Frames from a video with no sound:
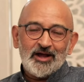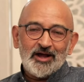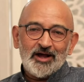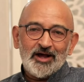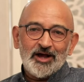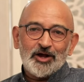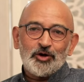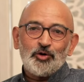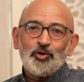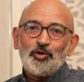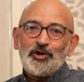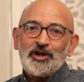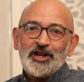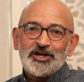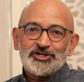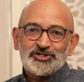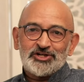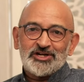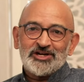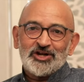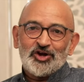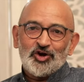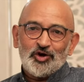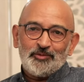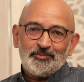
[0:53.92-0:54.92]
a
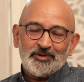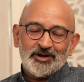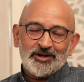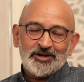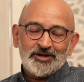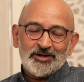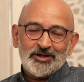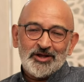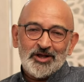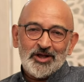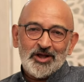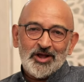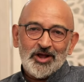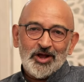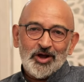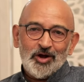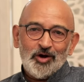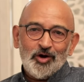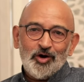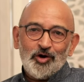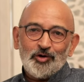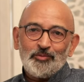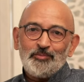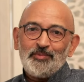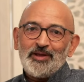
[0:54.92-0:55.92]
coalition government,
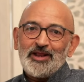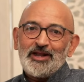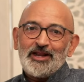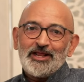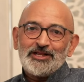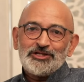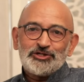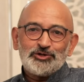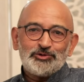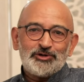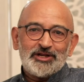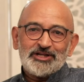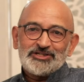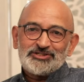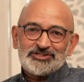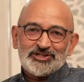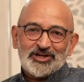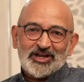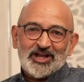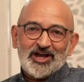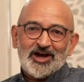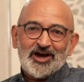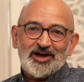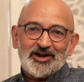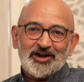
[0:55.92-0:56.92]
or Mili-Juli
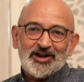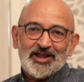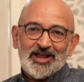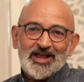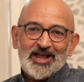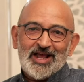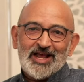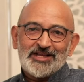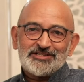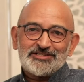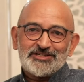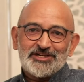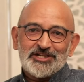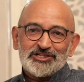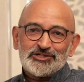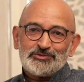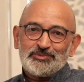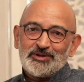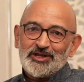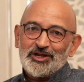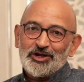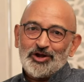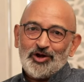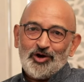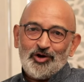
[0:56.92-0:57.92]
Sarkar, as it is
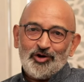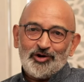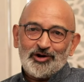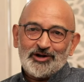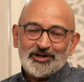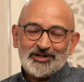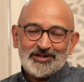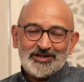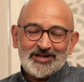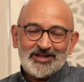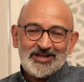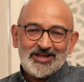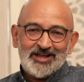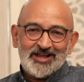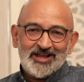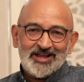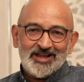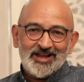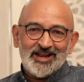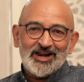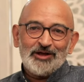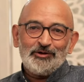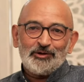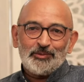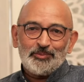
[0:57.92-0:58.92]
being called
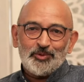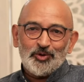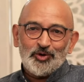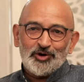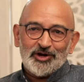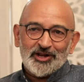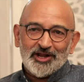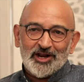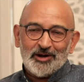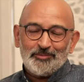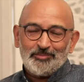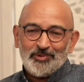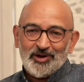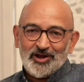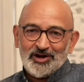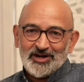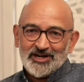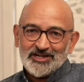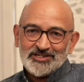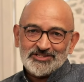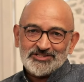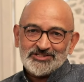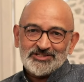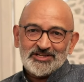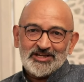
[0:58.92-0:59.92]
in our political
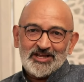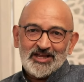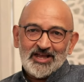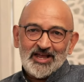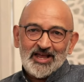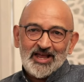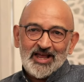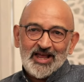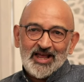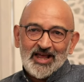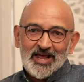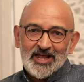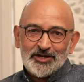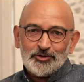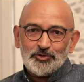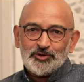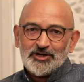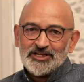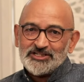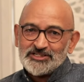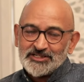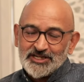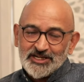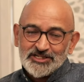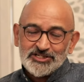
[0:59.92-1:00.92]
parlance. And to
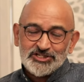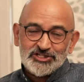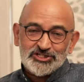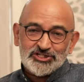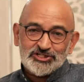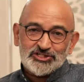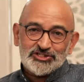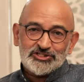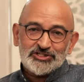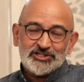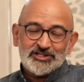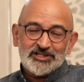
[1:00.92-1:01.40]
discuss